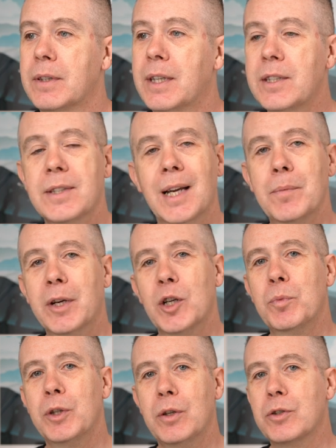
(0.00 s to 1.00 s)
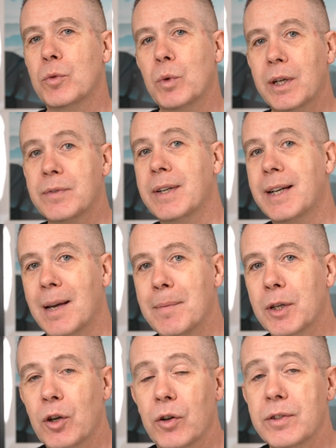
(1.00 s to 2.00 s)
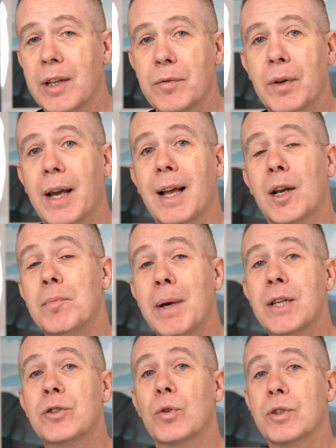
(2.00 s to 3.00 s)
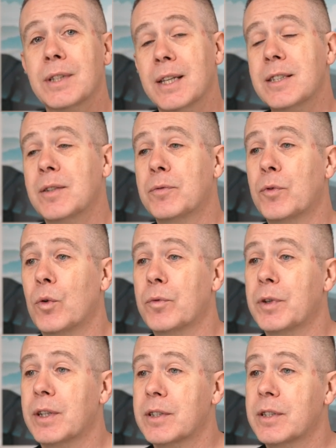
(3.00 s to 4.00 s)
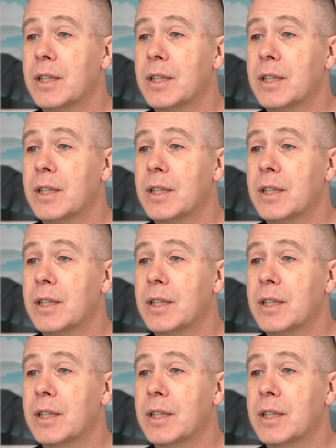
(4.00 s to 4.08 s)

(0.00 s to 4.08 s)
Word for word: This time we're going to be using one of Dynamic Content for Elementor's custom form fields.